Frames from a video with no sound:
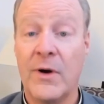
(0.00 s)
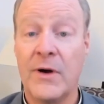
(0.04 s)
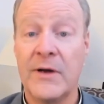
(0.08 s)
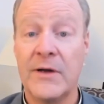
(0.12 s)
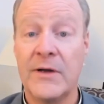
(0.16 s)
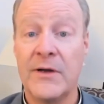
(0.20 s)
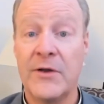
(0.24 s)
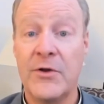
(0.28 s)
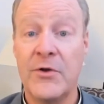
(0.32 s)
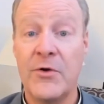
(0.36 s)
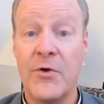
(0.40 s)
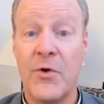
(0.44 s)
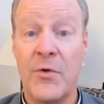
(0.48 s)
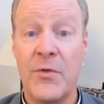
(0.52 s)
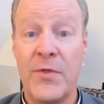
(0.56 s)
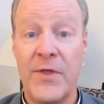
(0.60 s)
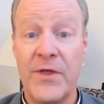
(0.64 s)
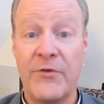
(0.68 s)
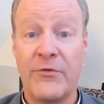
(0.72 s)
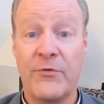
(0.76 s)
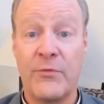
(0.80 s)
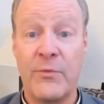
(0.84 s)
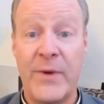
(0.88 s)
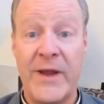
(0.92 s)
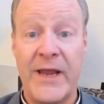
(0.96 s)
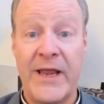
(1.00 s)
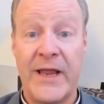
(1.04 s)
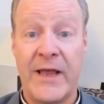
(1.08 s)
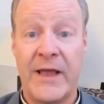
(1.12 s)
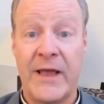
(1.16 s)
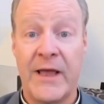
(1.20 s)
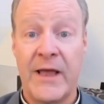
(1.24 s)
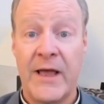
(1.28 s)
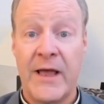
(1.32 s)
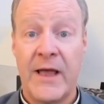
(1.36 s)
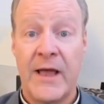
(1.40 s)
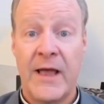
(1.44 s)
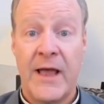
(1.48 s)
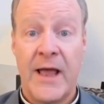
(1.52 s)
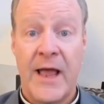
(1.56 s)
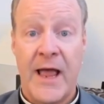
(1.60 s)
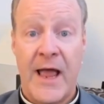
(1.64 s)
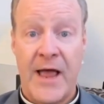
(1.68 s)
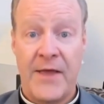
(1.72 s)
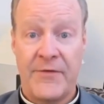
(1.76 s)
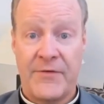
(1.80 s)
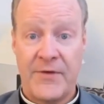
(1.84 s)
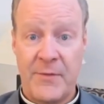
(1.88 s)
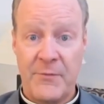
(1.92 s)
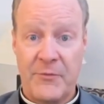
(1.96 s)
you know, this week,
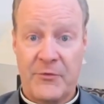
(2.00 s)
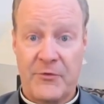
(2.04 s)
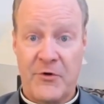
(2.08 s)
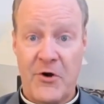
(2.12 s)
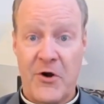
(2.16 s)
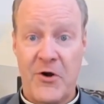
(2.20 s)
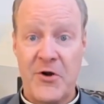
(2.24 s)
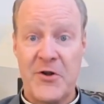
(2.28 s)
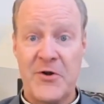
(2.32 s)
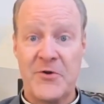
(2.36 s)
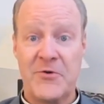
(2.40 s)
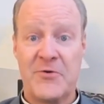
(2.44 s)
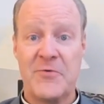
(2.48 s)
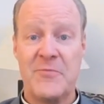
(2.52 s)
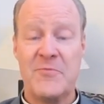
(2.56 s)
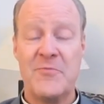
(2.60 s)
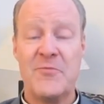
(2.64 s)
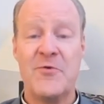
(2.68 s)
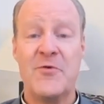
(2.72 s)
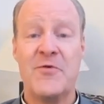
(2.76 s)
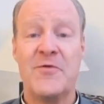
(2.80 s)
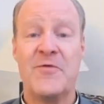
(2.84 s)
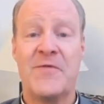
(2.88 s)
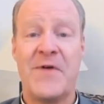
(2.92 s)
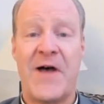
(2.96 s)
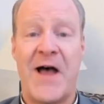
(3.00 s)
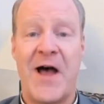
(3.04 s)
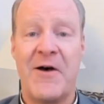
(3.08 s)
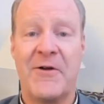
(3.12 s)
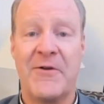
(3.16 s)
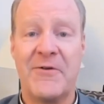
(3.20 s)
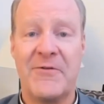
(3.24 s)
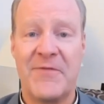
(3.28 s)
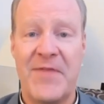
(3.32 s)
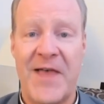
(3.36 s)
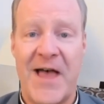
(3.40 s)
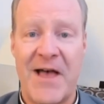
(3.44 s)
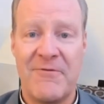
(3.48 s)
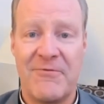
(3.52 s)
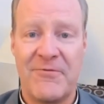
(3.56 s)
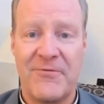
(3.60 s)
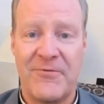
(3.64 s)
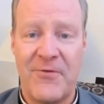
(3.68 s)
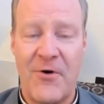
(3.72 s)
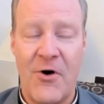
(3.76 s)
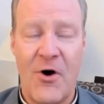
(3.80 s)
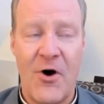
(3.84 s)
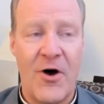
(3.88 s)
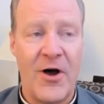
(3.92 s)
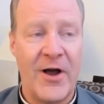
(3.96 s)
as I'm starting to move out of that
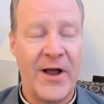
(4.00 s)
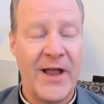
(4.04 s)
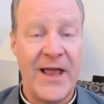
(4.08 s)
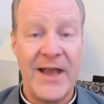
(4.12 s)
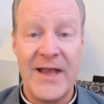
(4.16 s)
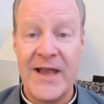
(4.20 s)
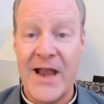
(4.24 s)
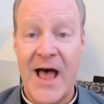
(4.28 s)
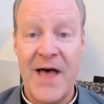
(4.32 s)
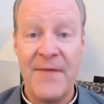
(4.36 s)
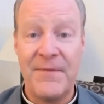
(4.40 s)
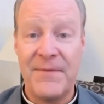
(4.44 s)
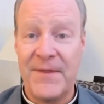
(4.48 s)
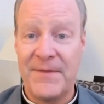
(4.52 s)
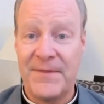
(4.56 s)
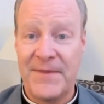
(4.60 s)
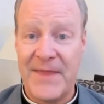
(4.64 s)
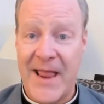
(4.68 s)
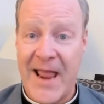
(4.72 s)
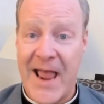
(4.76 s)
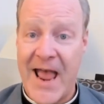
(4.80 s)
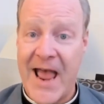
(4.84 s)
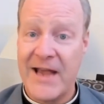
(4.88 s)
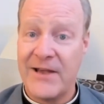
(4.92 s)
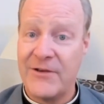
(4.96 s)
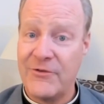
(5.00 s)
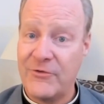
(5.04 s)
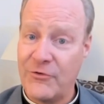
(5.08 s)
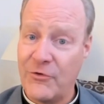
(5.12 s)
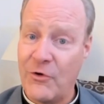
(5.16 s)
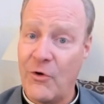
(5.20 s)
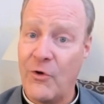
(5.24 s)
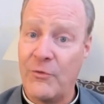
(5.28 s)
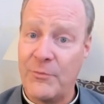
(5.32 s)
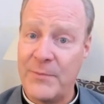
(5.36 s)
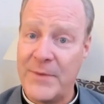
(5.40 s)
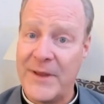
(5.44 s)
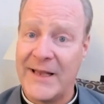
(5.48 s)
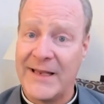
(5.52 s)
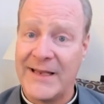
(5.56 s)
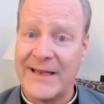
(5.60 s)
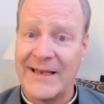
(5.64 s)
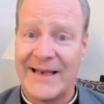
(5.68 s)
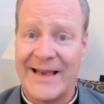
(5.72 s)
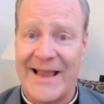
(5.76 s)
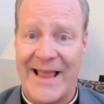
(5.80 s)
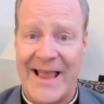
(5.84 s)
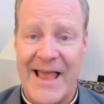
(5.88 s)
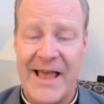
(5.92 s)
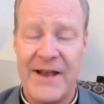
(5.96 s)
fog, and not that they hadn't told me a
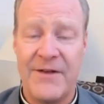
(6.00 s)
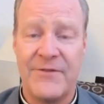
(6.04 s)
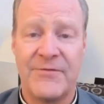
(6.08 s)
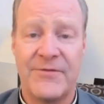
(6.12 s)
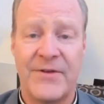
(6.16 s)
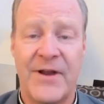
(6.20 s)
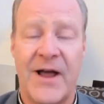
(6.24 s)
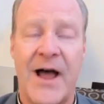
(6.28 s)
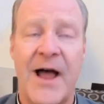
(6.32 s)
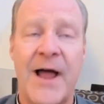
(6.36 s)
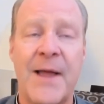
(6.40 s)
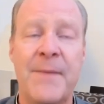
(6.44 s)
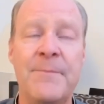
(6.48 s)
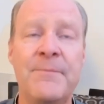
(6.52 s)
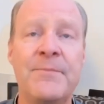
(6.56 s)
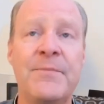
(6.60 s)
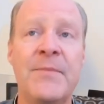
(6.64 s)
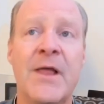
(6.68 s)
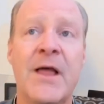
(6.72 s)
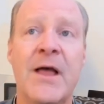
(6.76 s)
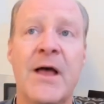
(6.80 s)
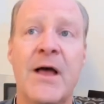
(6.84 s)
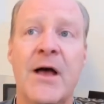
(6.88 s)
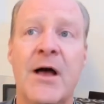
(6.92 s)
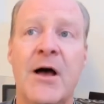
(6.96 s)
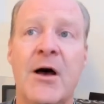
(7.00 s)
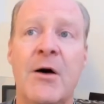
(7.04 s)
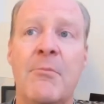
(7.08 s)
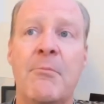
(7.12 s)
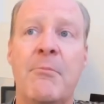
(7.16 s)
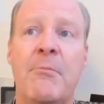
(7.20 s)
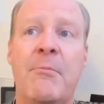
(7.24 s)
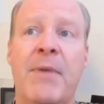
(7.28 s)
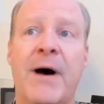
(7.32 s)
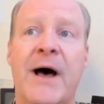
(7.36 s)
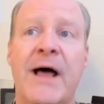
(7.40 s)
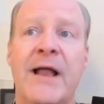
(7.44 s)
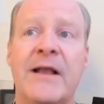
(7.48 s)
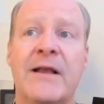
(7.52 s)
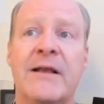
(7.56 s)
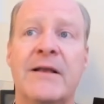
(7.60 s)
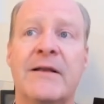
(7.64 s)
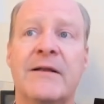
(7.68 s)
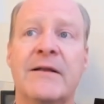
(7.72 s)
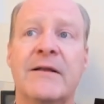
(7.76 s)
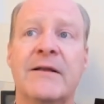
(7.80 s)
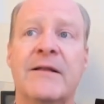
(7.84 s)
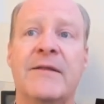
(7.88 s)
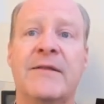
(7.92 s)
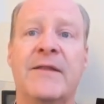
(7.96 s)
little ahead of time, but
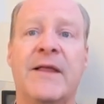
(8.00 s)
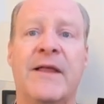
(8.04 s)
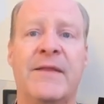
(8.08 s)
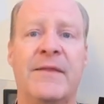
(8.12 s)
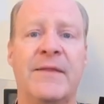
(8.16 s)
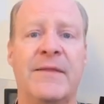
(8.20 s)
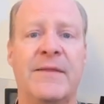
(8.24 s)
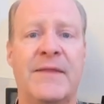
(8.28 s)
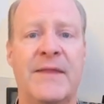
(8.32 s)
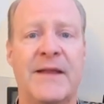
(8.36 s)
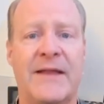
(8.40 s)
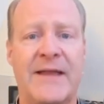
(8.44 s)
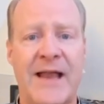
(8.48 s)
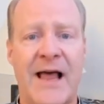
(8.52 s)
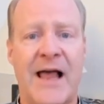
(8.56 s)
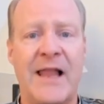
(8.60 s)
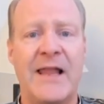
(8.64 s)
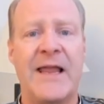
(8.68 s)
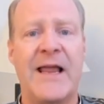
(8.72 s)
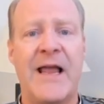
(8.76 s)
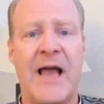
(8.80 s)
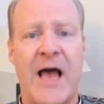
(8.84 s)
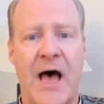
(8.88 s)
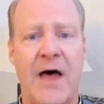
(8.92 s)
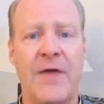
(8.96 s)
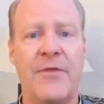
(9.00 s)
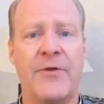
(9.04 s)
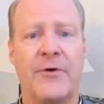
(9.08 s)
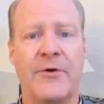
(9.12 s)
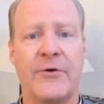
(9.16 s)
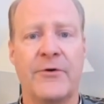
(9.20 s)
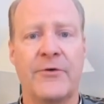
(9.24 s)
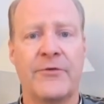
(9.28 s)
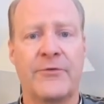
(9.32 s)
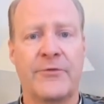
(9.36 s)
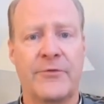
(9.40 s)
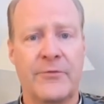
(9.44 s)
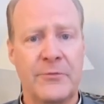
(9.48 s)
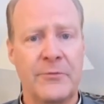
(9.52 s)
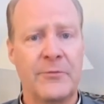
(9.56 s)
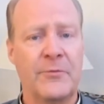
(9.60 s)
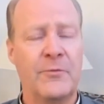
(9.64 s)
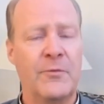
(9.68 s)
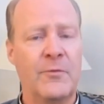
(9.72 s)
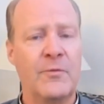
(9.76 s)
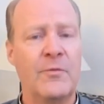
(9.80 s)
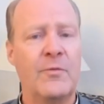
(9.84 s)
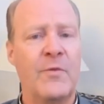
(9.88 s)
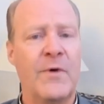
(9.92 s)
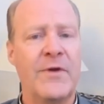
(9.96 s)
the, the telling others
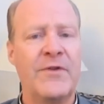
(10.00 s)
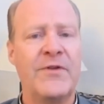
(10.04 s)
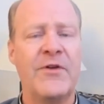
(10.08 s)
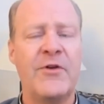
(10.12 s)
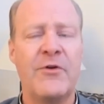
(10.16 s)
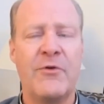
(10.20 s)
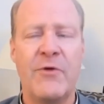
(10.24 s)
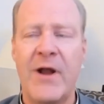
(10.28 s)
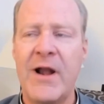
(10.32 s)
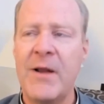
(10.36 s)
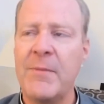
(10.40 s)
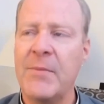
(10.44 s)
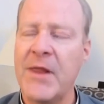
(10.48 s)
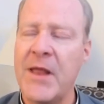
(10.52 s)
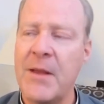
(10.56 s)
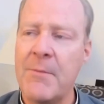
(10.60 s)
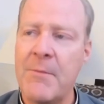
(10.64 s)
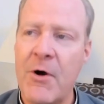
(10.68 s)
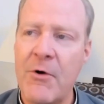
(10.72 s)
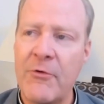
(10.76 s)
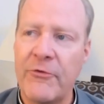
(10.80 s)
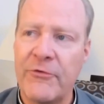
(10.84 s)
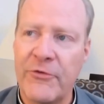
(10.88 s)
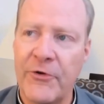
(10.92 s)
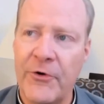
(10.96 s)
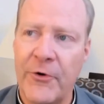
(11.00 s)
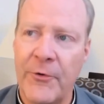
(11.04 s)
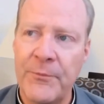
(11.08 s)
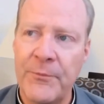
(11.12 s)
was incredibly emotional.